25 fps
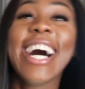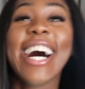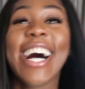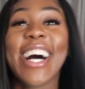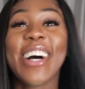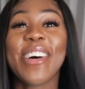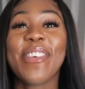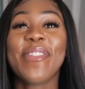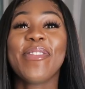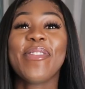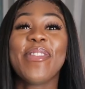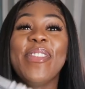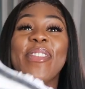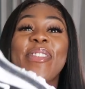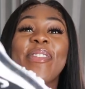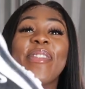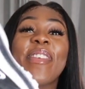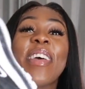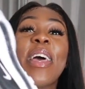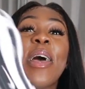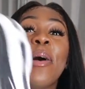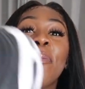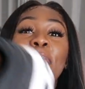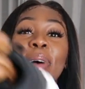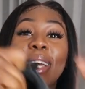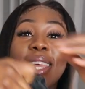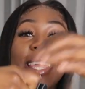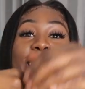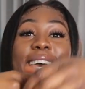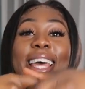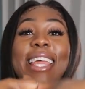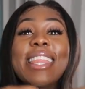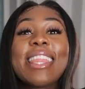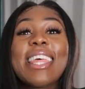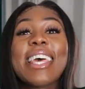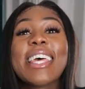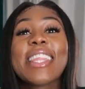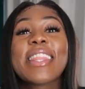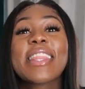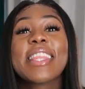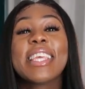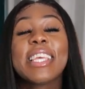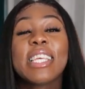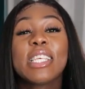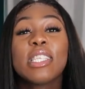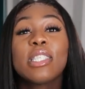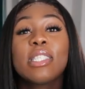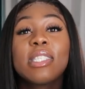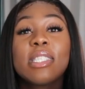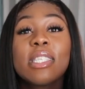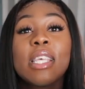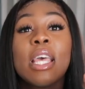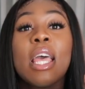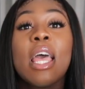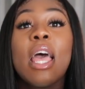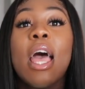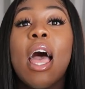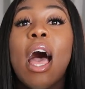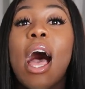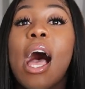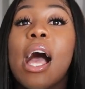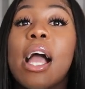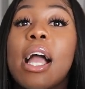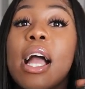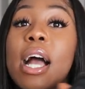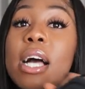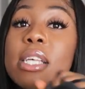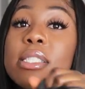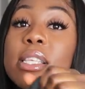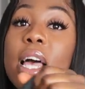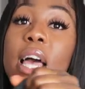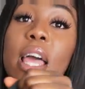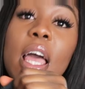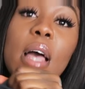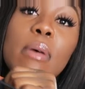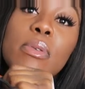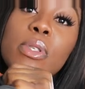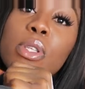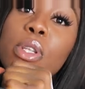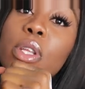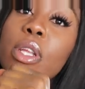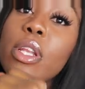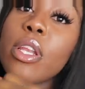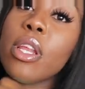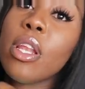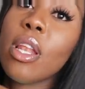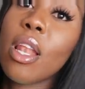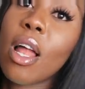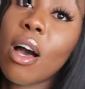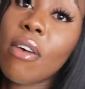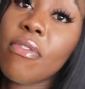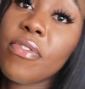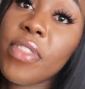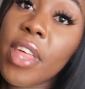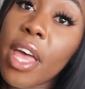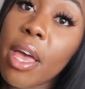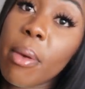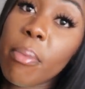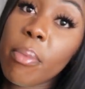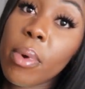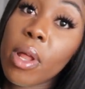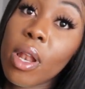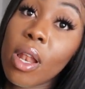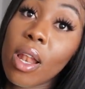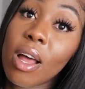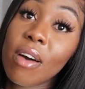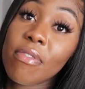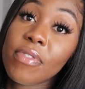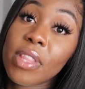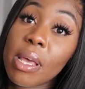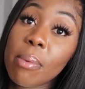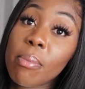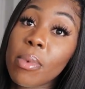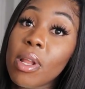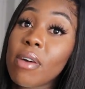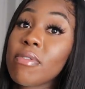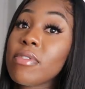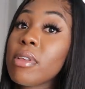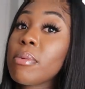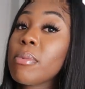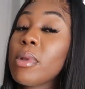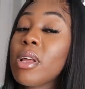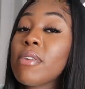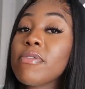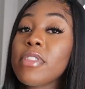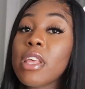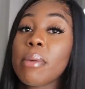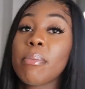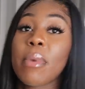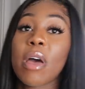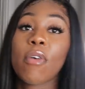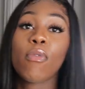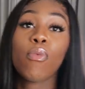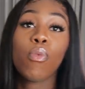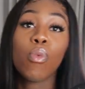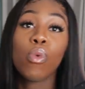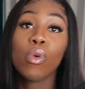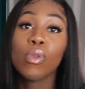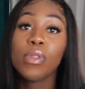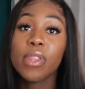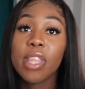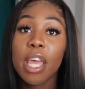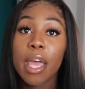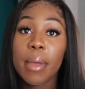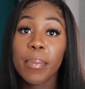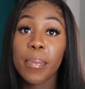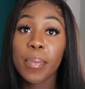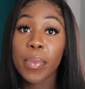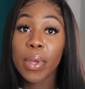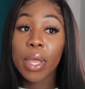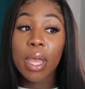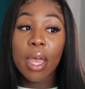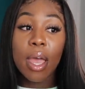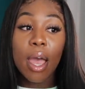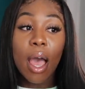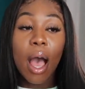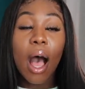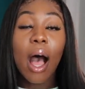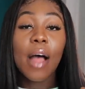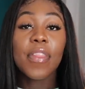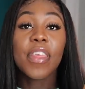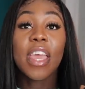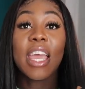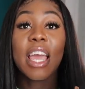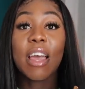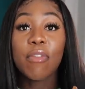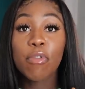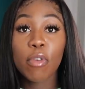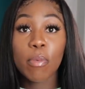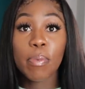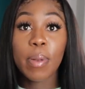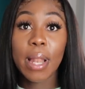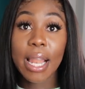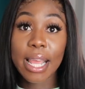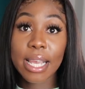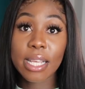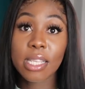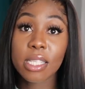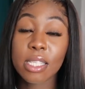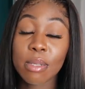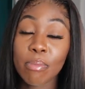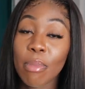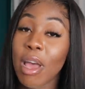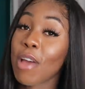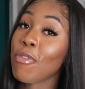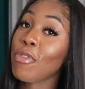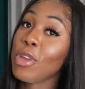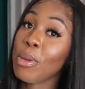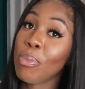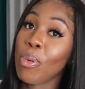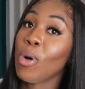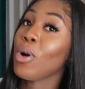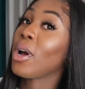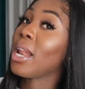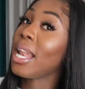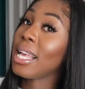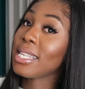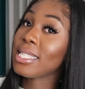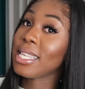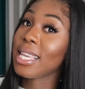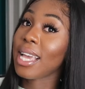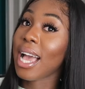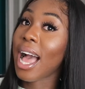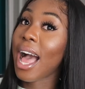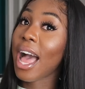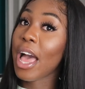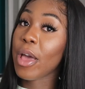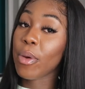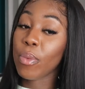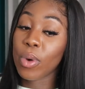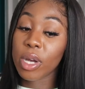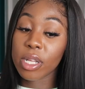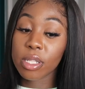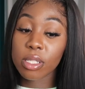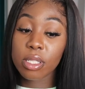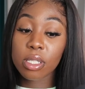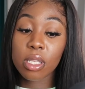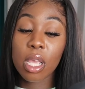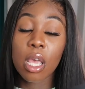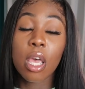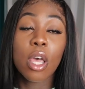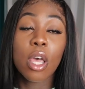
But yeah, they're these. And guys, I absolutely love them, love them, love them, love them. I've worn them. They have replaced my Reebok classic high ones.